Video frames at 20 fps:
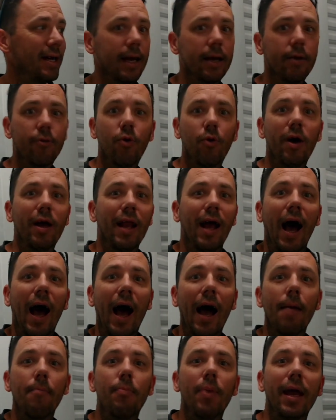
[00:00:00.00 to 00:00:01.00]
Guess what?
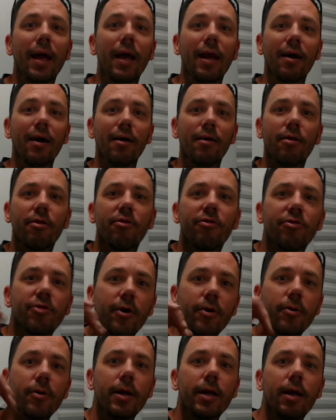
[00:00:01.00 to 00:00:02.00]
I paid
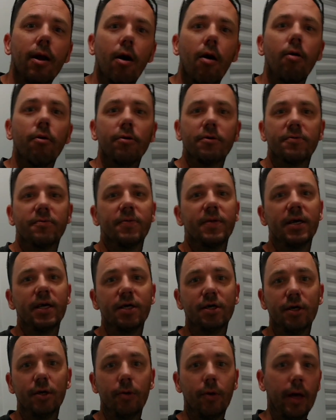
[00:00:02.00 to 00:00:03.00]
$30 for
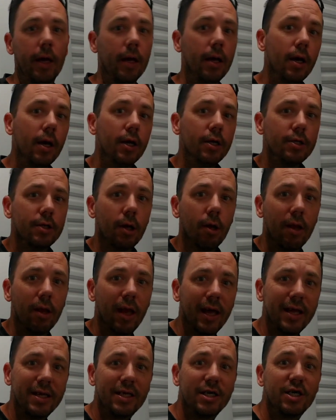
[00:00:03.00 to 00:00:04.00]
this unit. So
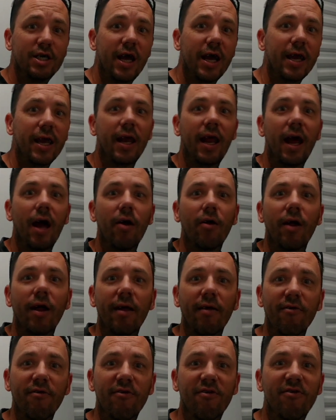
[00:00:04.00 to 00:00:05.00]
let's check it
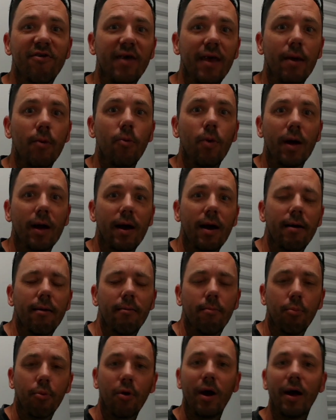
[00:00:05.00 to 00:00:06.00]
out and see what
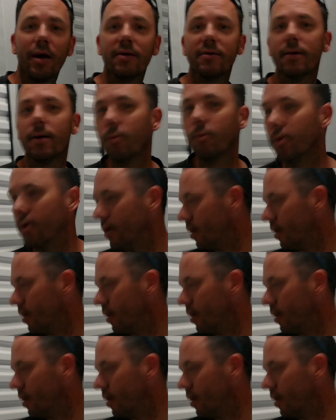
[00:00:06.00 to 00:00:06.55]
kind of prize I